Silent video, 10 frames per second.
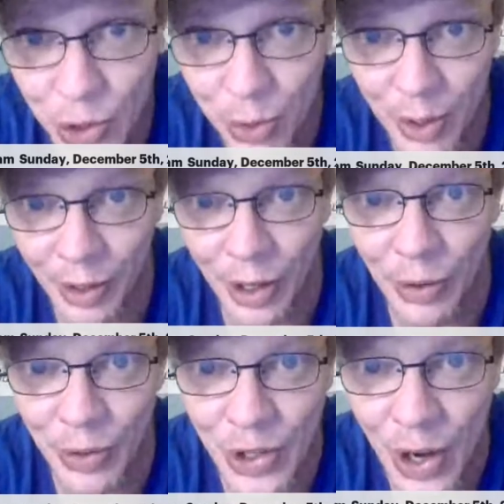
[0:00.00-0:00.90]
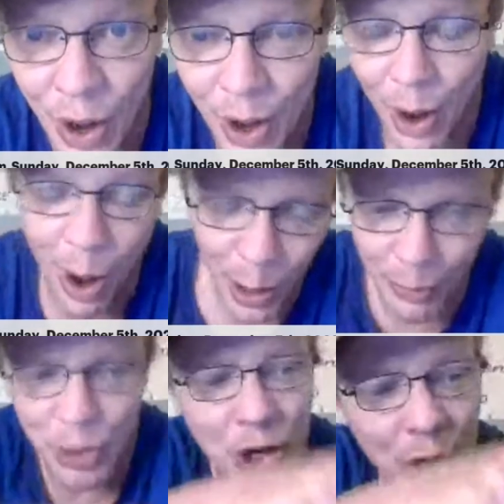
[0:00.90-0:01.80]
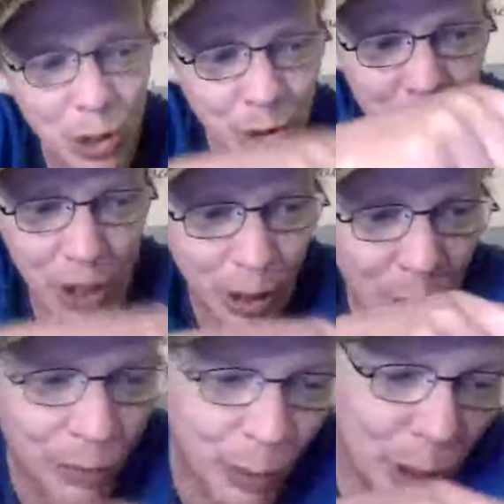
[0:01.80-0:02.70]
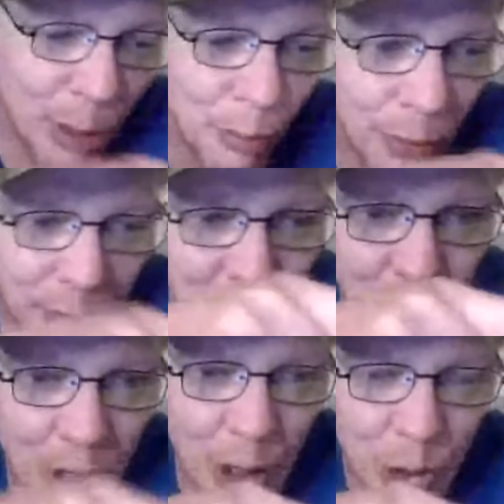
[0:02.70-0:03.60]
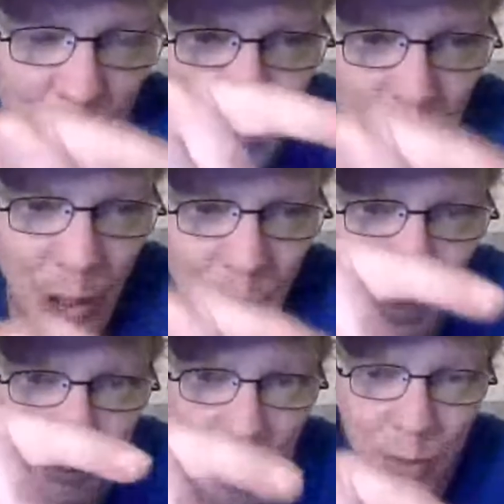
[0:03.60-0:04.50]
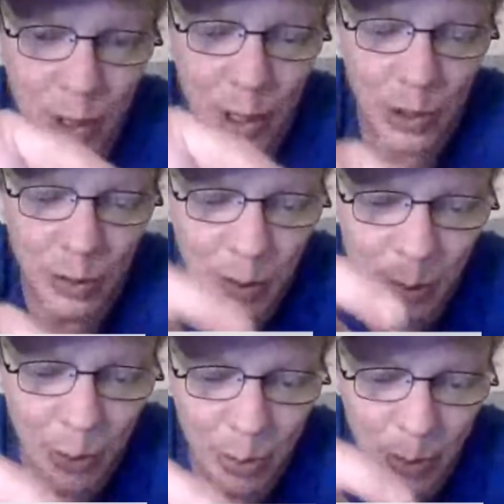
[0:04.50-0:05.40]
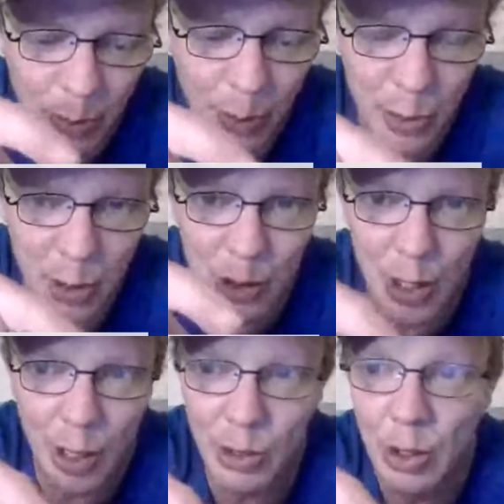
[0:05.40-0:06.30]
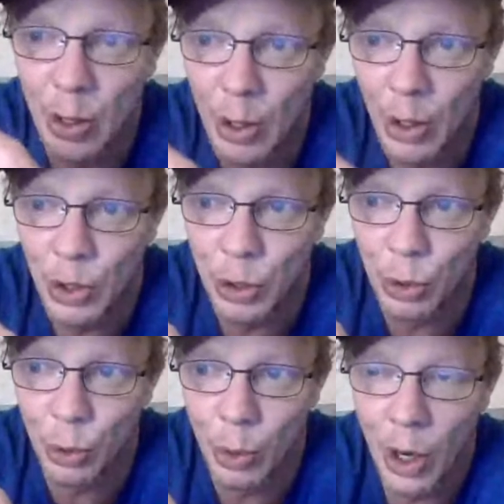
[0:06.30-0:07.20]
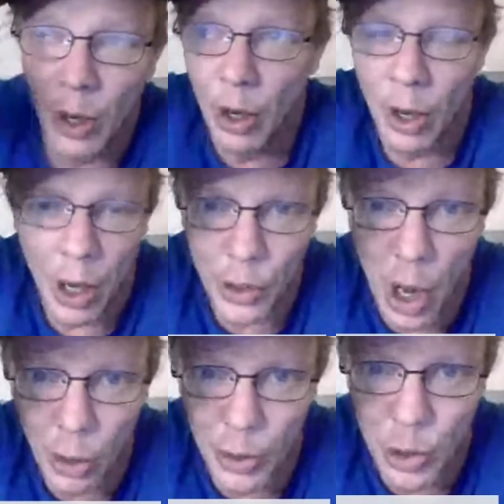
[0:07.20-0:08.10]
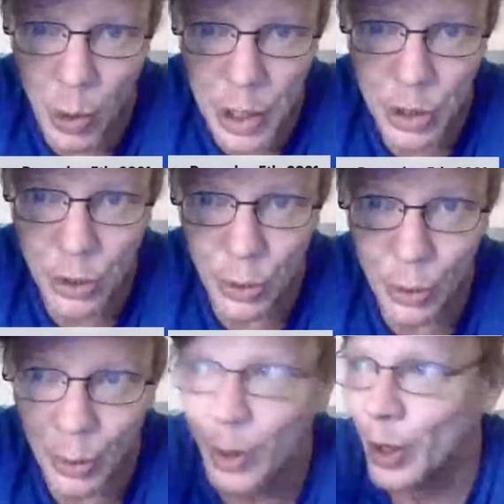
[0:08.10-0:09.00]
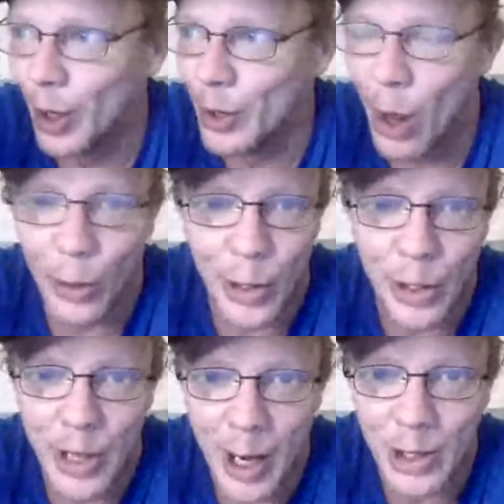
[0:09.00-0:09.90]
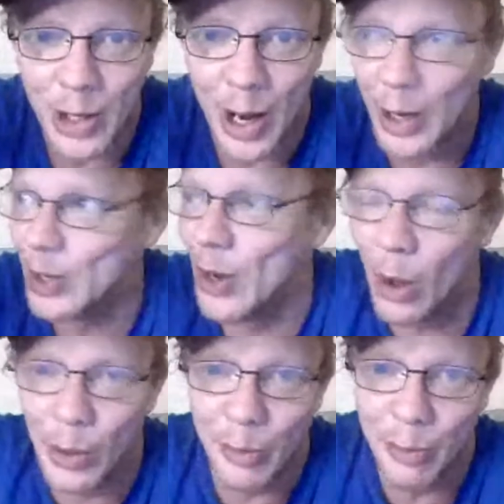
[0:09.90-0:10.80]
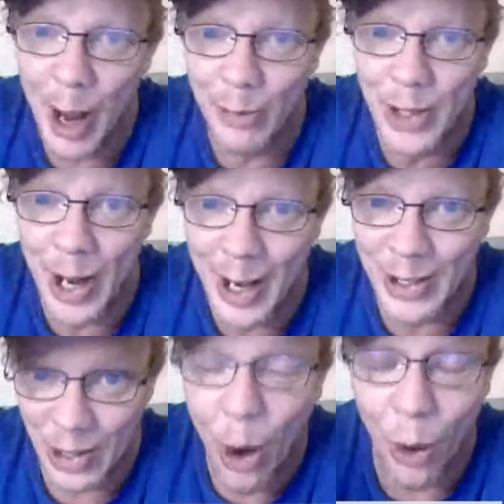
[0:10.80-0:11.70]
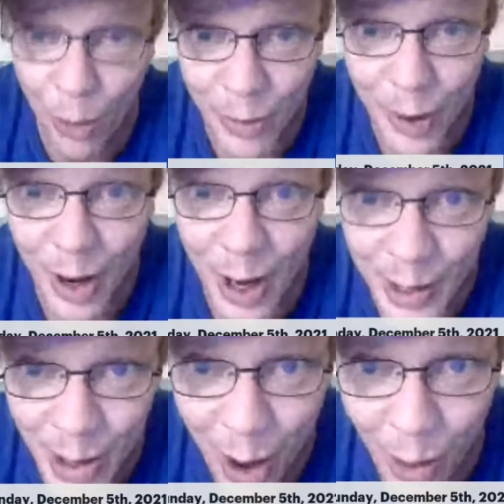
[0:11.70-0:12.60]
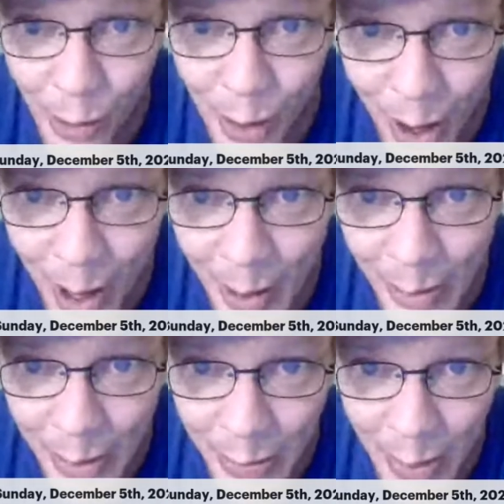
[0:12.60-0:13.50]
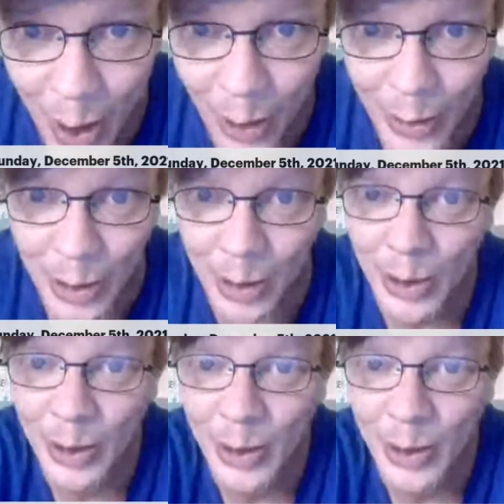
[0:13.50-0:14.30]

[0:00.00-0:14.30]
student loans, all of a sudden you see it go from 15 cents, 20 cents, 25 cents, 13 cents to $1.22, $1.10, $1.05, over $1 on the dollar.